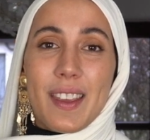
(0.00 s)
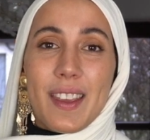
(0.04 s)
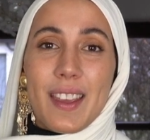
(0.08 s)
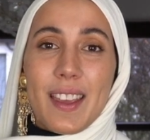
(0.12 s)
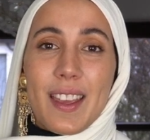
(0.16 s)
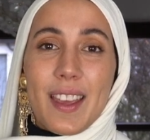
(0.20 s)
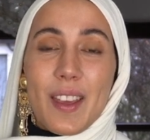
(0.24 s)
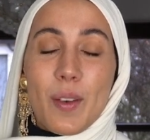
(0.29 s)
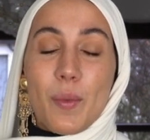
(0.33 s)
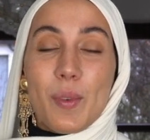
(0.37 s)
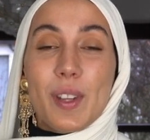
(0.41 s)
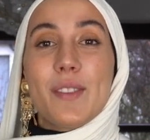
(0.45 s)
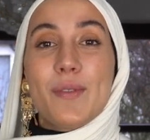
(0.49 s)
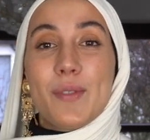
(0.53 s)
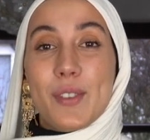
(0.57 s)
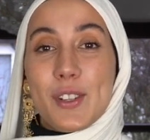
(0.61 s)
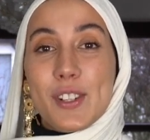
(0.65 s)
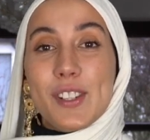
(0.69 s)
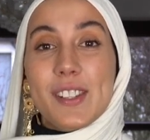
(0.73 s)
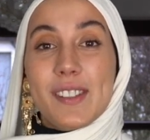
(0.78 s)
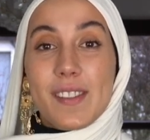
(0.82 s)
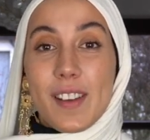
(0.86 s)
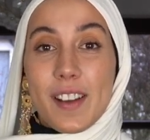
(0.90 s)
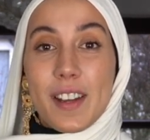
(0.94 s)
When I
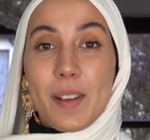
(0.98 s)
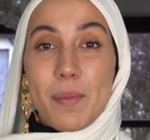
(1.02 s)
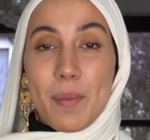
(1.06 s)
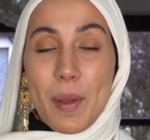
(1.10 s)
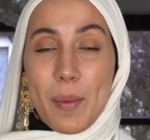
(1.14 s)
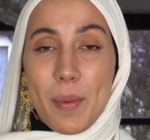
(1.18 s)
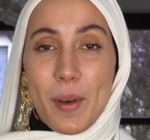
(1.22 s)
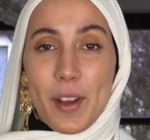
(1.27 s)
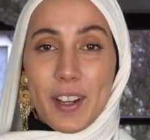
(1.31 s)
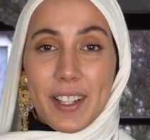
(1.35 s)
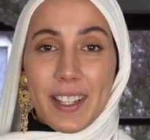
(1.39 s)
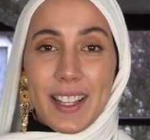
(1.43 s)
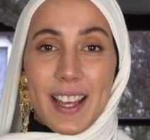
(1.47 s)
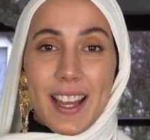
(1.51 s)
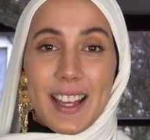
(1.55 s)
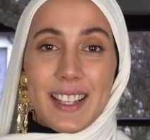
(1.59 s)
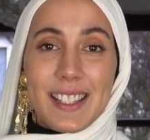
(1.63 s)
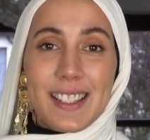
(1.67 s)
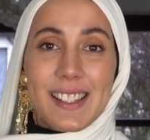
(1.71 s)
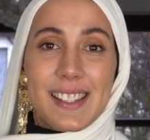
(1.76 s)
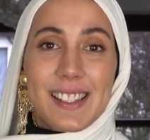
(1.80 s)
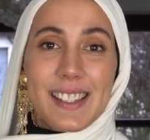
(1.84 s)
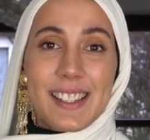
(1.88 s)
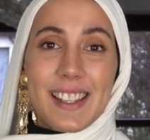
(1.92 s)
first started my
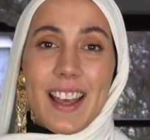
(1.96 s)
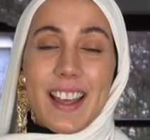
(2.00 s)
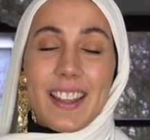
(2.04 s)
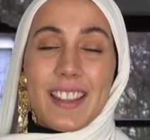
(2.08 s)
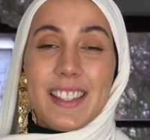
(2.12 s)
podcast,